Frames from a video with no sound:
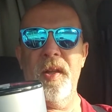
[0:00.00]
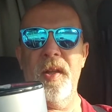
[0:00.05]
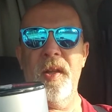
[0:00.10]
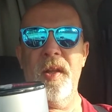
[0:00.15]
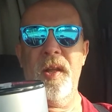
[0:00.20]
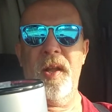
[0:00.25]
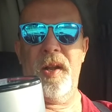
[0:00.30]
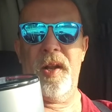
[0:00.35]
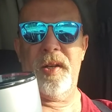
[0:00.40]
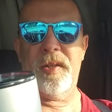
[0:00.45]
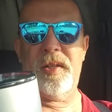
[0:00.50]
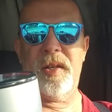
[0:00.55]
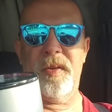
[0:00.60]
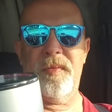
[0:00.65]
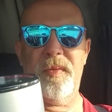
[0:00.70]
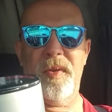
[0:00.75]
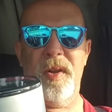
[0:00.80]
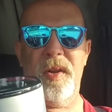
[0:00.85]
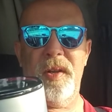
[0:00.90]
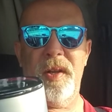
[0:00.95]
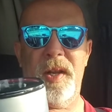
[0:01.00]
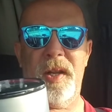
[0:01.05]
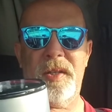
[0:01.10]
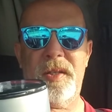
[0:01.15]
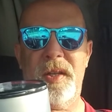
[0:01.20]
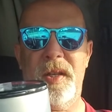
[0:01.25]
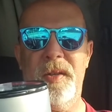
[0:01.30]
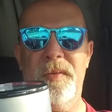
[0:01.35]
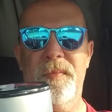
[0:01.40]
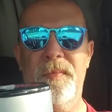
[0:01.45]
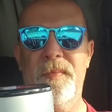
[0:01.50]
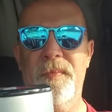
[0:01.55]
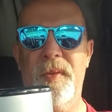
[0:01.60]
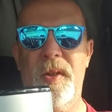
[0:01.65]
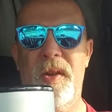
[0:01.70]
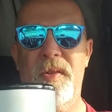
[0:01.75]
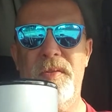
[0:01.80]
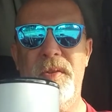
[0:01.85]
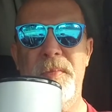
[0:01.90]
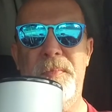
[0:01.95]
And I said, really? I said, I
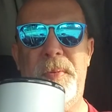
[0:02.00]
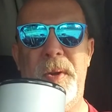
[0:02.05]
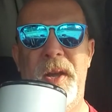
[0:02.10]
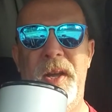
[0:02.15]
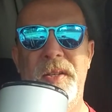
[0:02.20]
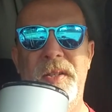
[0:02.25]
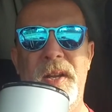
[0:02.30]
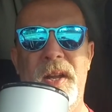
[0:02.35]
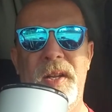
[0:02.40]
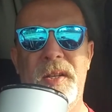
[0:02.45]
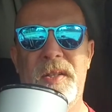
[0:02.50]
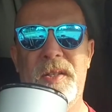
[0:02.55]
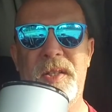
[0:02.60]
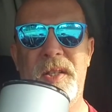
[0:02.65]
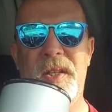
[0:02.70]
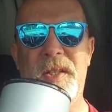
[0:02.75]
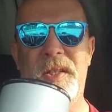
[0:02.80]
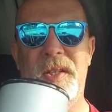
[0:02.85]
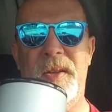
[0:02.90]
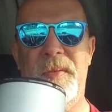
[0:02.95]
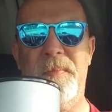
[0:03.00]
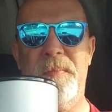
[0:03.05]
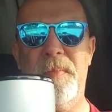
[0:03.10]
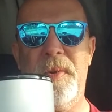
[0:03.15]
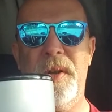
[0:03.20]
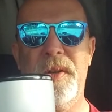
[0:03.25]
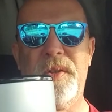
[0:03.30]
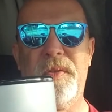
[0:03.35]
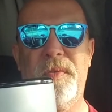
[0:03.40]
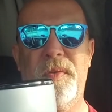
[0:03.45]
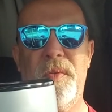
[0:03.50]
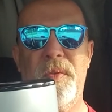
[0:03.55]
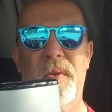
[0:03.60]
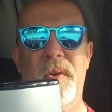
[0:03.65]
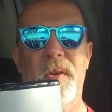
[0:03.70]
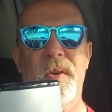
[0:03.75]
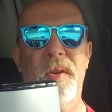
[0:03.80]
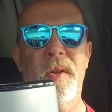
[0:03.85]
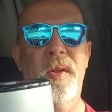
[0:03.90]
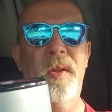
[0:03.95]
only paid like $6-7 for
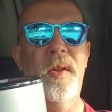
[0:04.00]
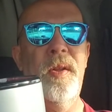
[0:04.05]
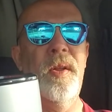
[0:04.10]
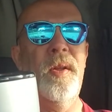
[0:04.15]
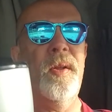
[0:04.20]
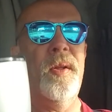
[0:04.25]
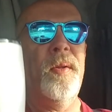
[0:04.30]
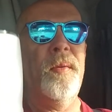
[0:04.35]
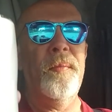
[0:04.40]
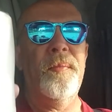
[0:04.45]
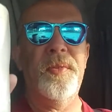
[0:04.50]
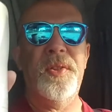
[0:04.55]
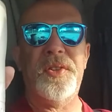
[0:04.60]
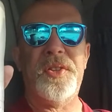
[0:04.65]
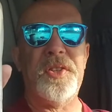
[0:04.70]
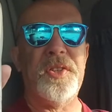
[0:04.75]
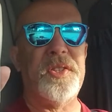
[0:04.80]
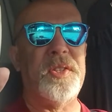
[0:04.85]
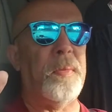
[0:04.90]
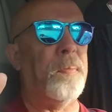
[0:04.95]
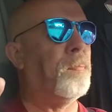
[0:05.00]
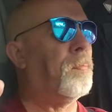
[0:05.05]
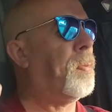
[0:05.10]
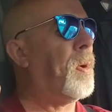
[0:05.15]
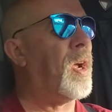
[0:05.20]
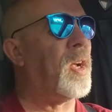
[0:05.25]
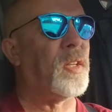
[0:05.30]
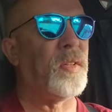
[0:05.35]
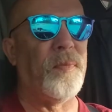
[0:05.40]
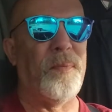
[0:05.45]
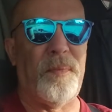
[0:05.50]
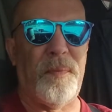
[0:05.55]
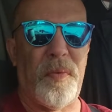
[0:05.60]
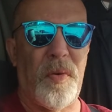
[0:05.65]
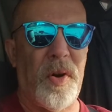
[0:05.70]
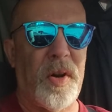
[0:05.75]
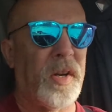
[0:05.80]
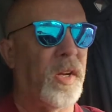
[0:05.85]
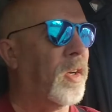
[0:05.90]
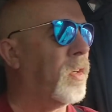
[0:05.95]
it. This is the best
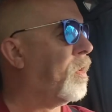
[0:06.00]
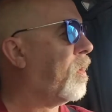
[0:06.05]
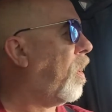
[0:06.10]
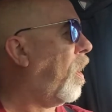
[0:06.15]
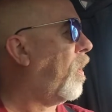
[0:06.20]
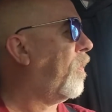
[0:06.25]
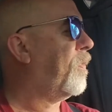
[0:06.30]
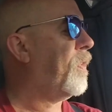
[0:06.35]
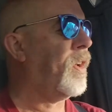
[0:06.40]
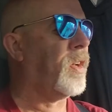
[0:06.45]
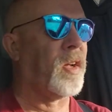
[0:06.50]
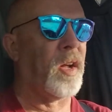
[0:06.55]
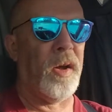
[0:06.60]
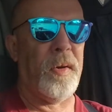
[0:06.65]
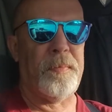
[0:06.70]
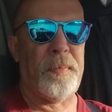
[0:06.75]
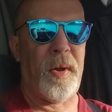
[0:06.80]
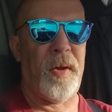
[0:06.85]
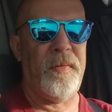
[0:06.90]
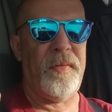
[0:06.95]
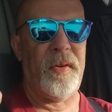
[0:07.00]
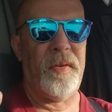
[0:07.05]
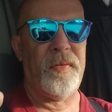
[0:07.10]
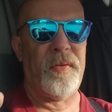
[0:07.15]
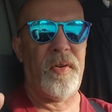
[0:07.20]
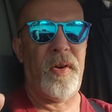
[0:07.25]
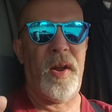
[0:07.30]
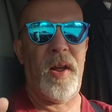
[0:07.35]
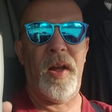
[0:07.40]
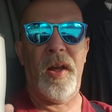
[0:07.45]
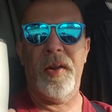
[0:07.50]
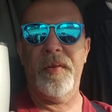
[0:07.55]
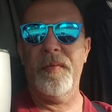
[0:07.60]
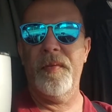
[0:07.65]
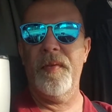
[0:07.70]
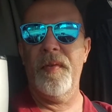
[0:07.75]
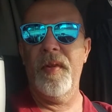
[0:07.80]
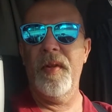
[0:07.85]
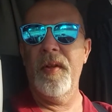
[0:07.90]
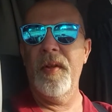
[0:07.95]
freaking coffee cup I've ever had.
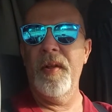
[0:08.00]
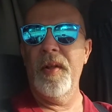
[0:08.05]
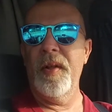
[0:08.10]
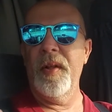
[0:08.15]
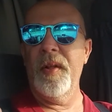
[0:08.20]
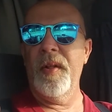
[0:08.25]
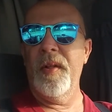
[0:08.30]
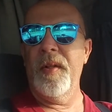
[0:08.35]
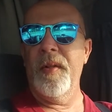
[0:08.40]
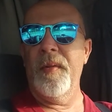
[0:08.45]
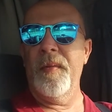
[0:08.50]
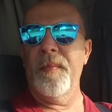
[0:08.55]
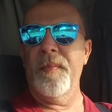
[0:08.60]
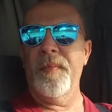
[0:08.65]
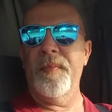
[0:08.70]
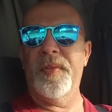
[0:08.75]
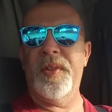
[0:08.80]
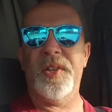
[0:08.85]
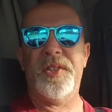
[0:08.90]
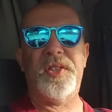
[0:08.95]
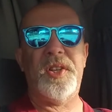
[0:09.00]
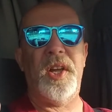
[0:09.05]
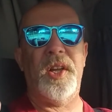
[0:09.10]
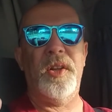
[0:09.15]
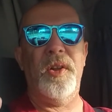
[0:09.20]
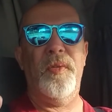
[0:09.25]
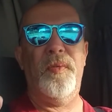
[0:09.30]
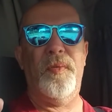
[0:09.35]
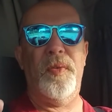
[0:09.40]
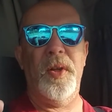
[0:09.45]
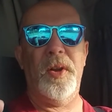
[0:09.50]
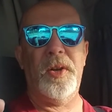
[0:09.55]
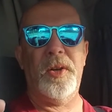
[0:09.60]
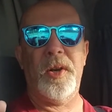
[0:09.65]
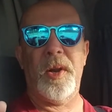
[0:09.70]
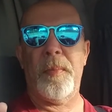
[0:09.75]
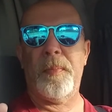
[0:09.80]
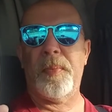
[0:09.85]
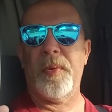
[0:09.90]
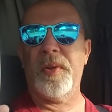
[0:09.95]
This thing, you fill it
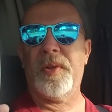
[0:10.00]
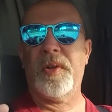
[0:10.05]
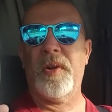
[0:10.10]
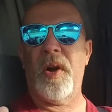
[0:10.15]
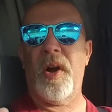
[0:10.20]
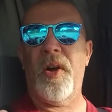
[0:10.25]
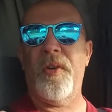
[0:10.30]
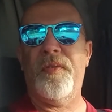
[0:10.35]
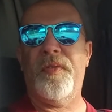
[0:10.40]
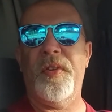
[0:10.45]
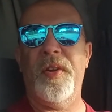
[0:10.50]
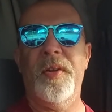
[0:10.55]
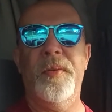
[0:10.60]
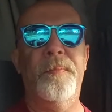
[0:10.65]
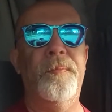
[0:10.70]
up with coffee.